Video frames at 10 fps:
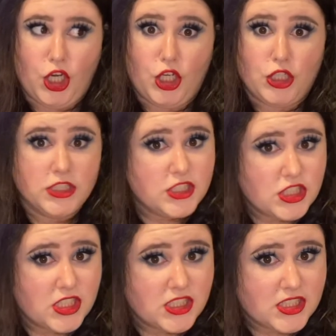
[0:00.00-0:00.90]
good
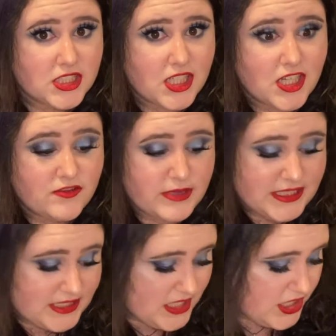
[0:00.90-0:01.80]
chunk of my
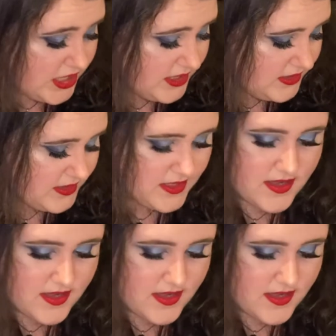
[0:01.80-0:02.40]
teen years.